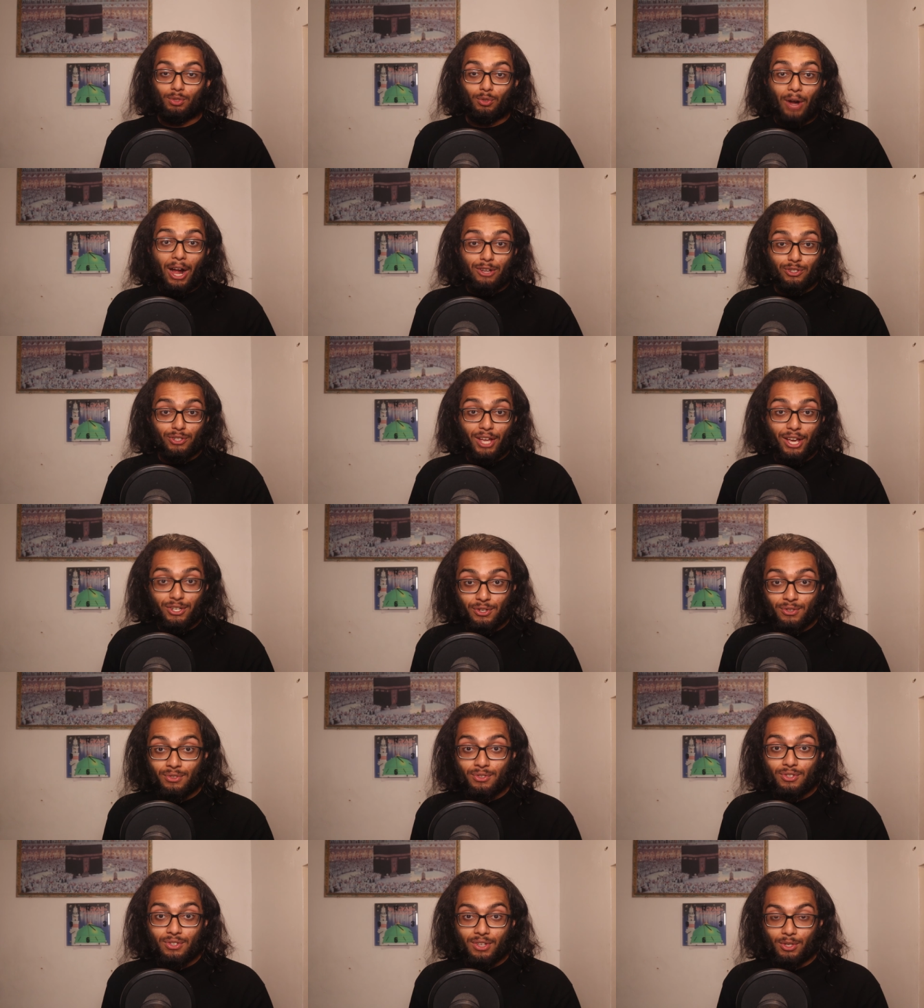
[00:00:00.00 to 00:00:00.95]

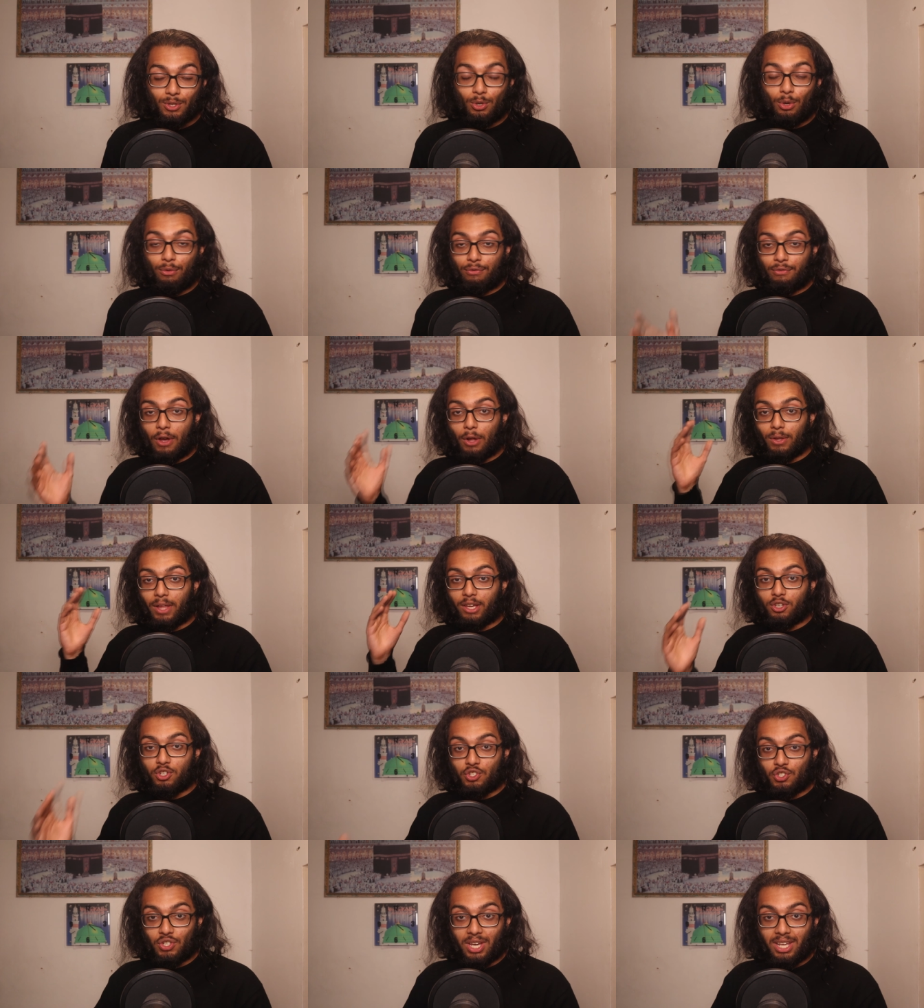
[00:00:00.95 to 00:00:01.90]
Congratulations. You felt
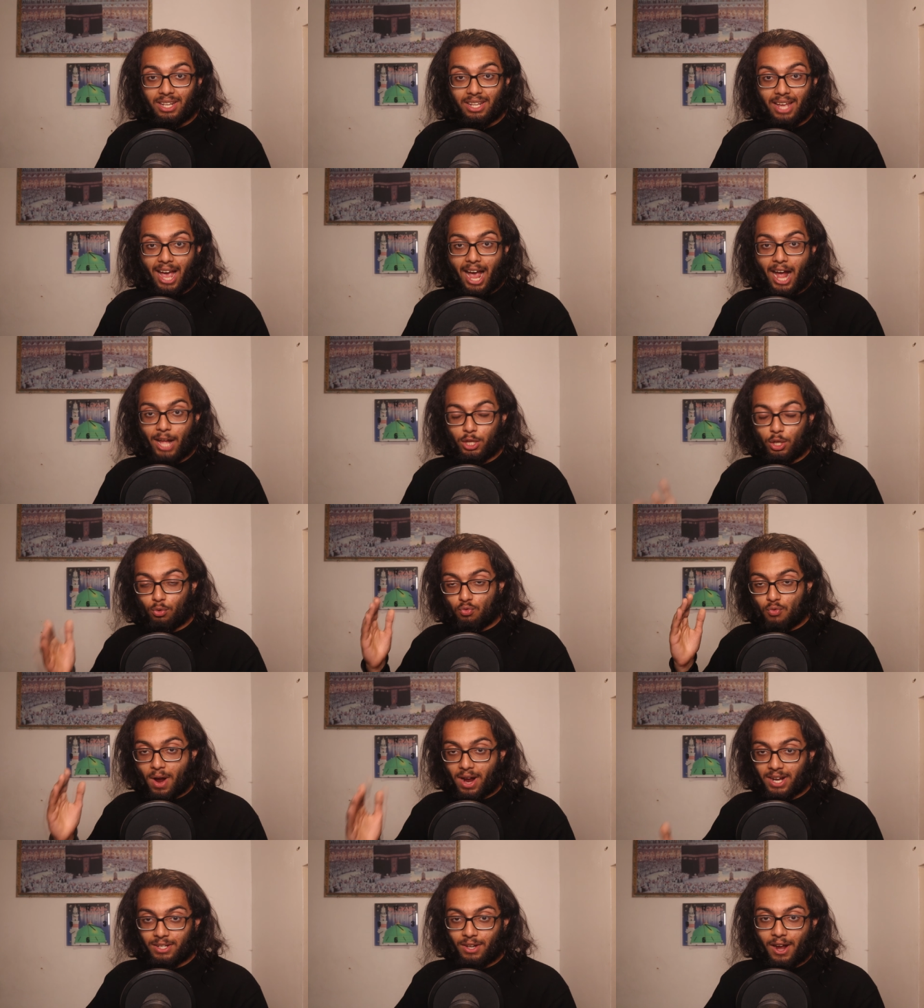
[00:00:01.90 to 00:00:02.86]
like shit and
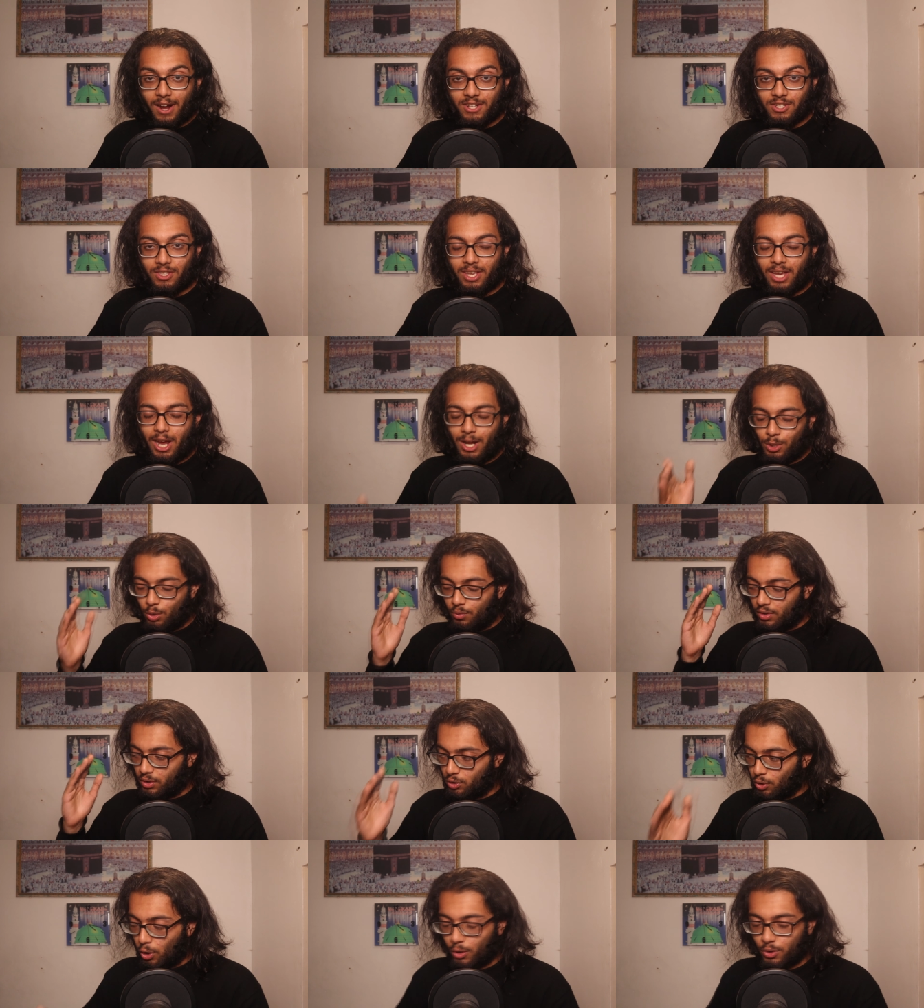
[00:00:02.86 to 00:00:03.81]
you've recognized it and you've
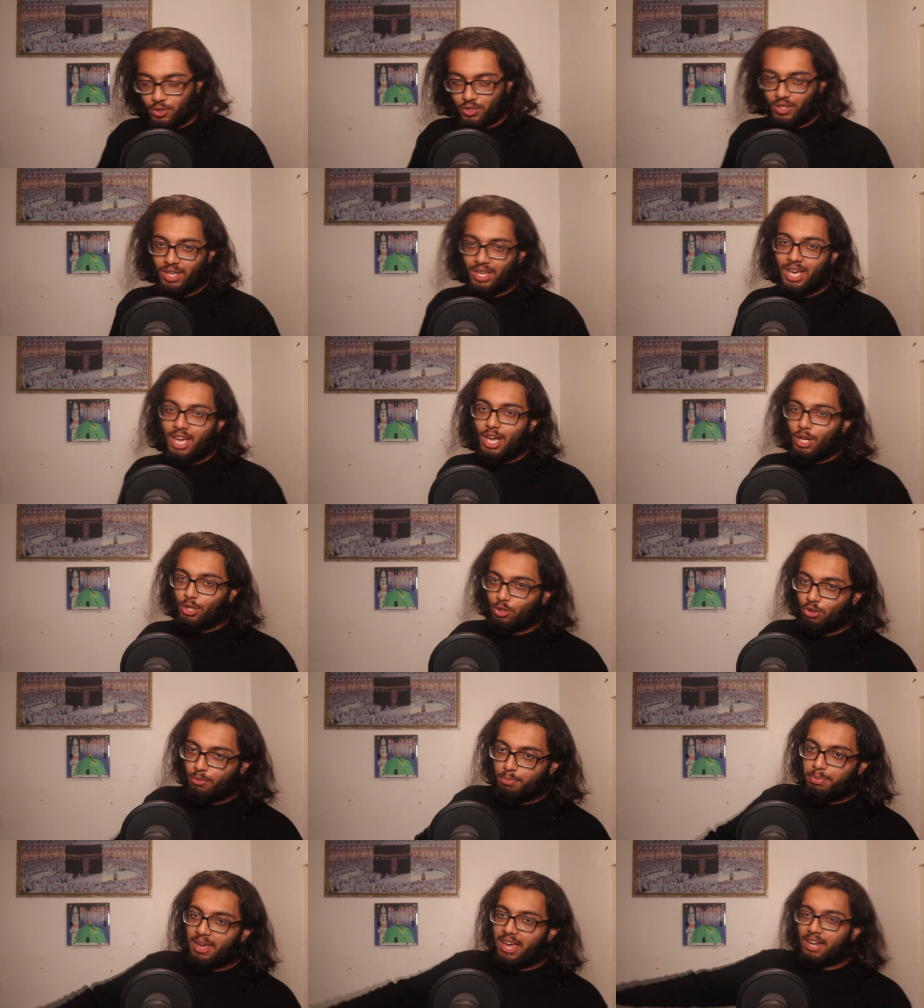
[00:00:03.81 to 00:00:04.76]
acknowledged it.
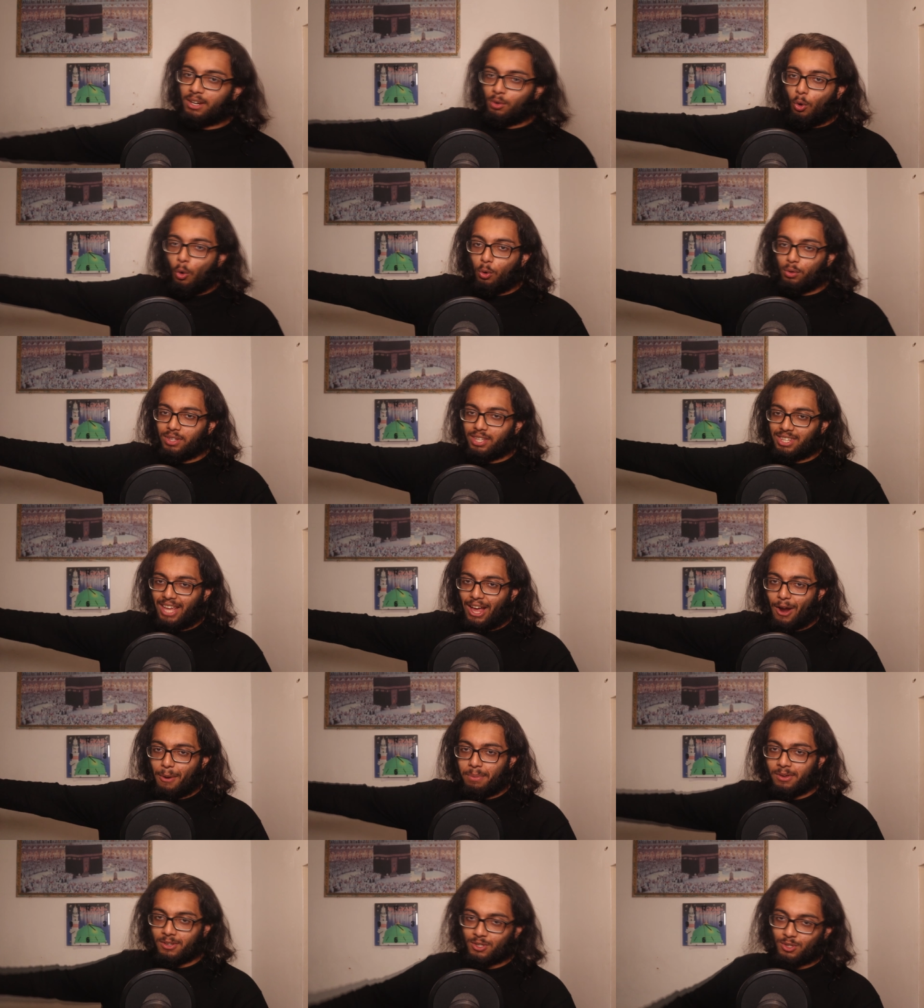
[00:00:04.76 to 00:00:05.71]
You've been all the
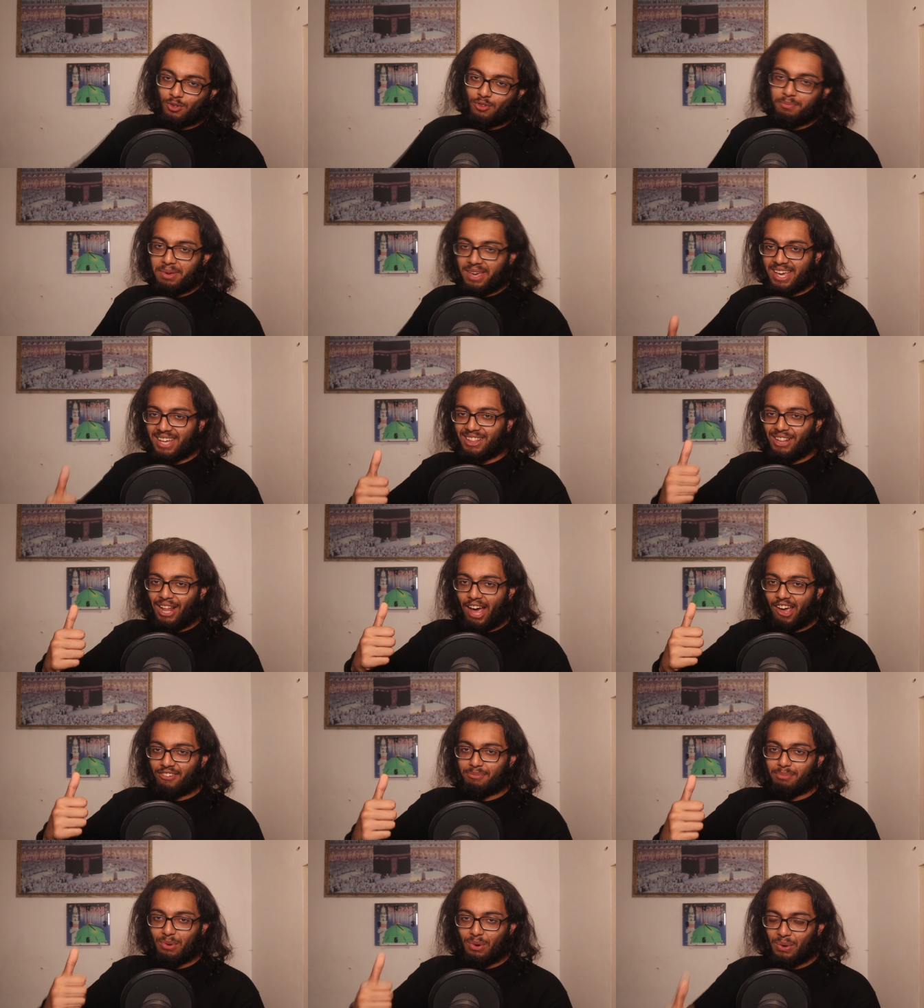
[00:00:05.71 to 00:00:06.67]
therapists. You've been
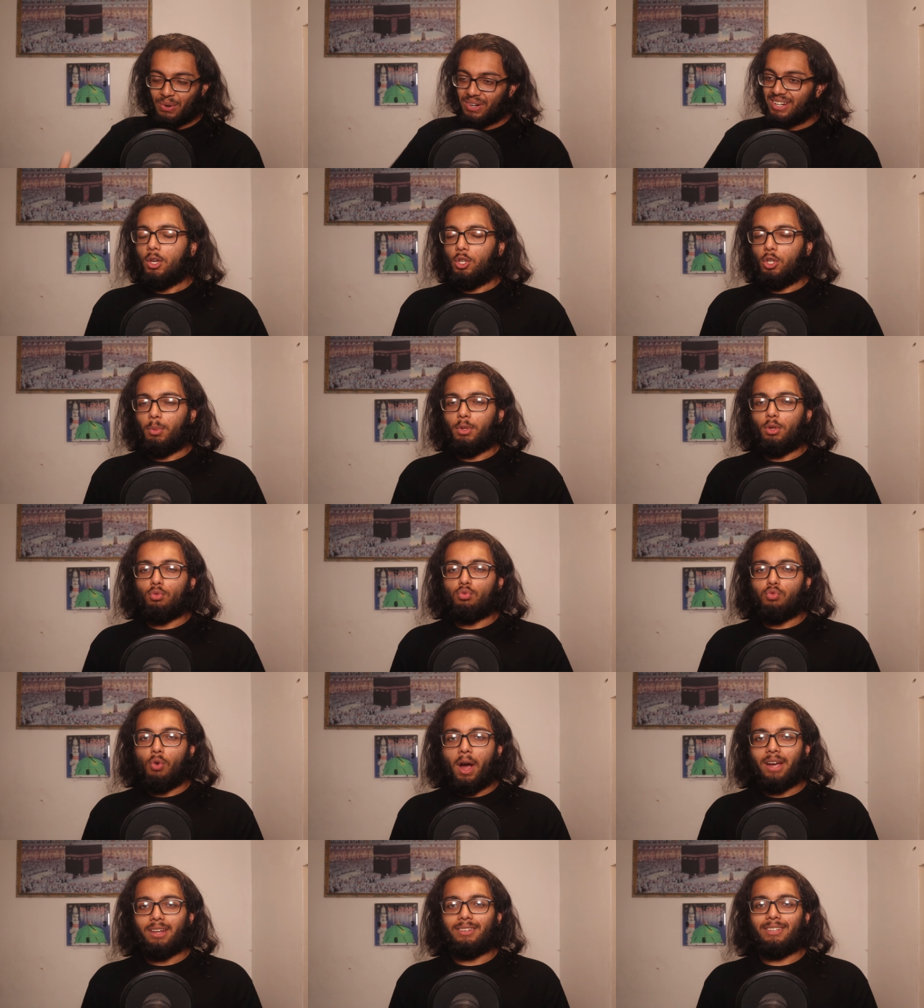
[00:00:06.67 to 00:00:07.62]
life, bro. You know when you
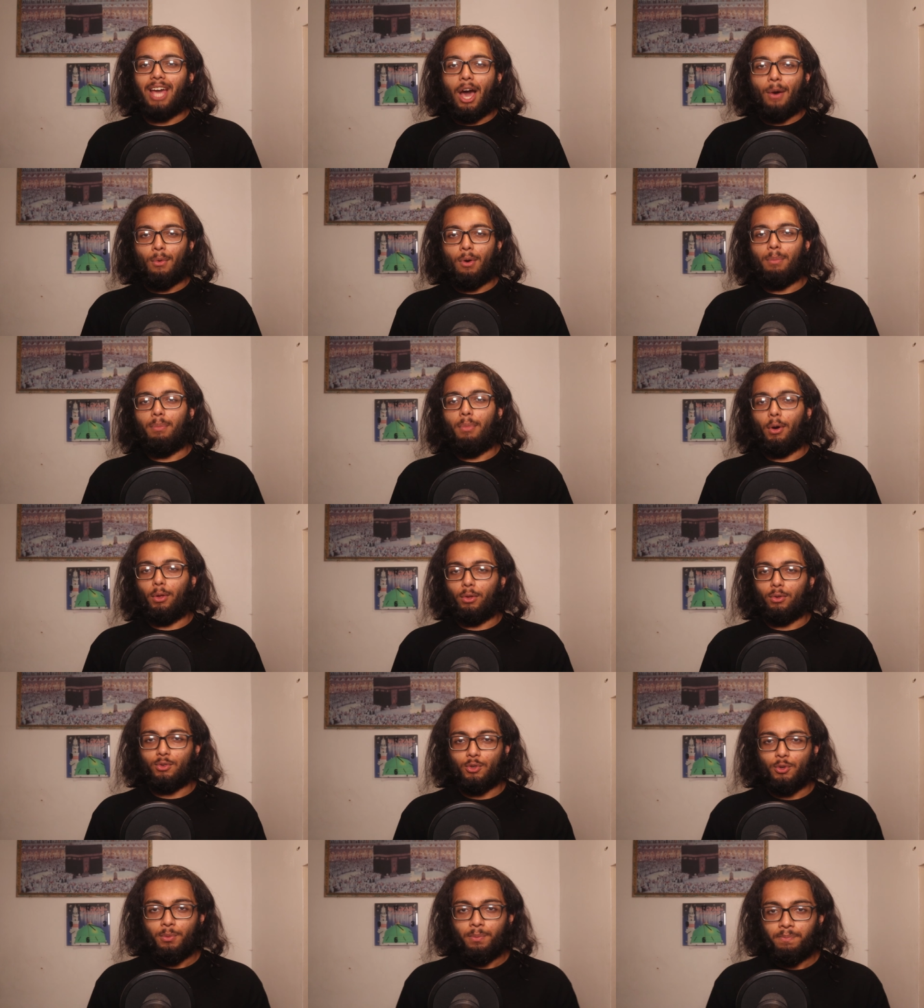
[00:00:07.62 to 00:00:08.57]
write down what
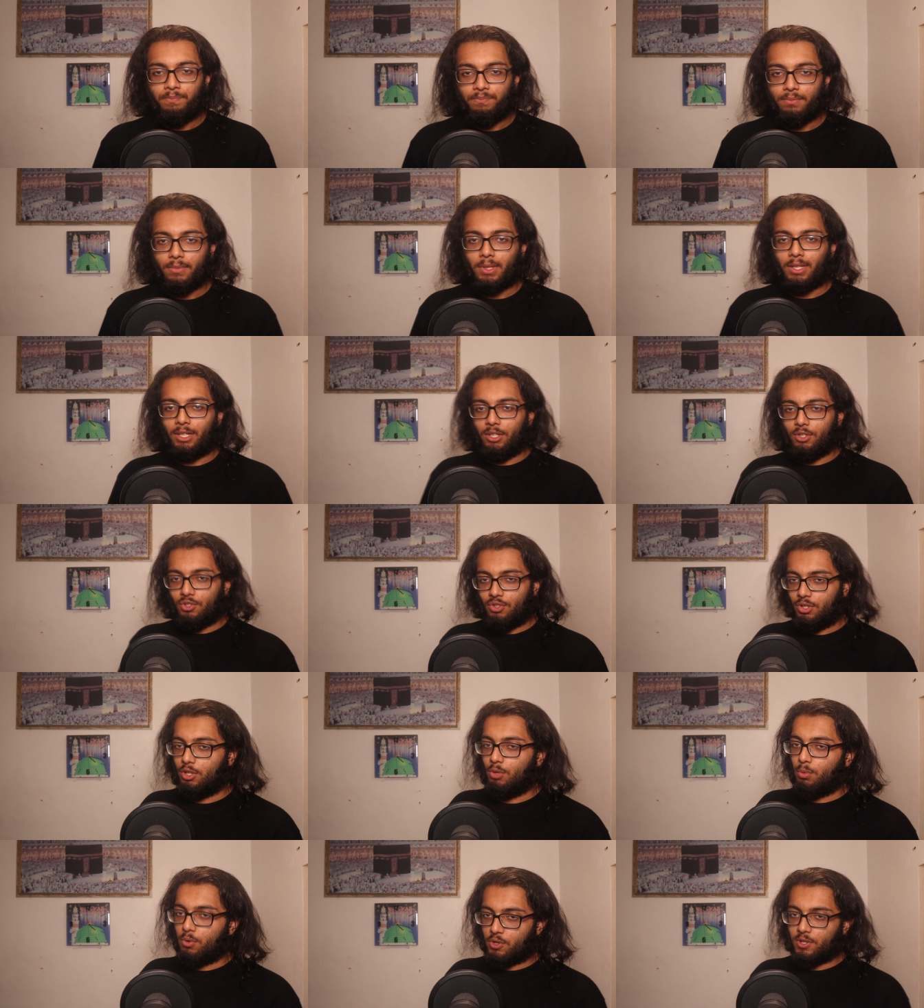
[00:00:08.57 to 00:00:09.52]
bothers you
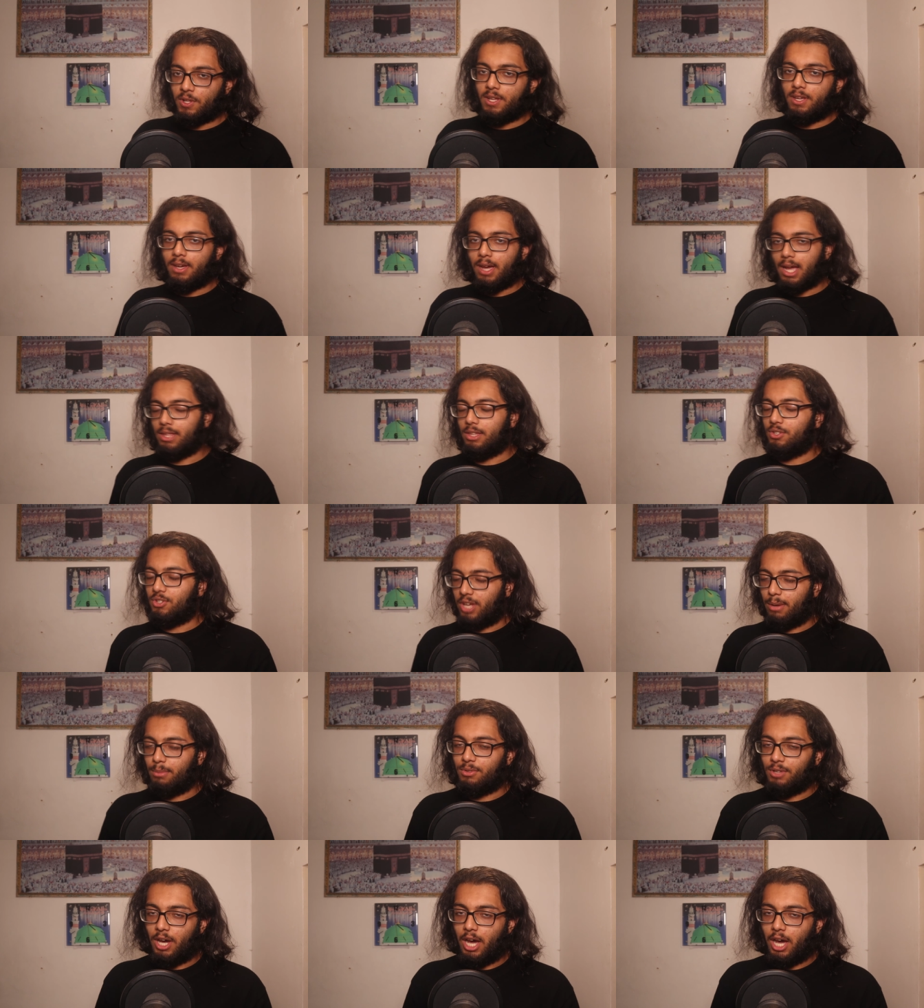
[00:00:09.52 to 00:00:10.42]
continuously at the same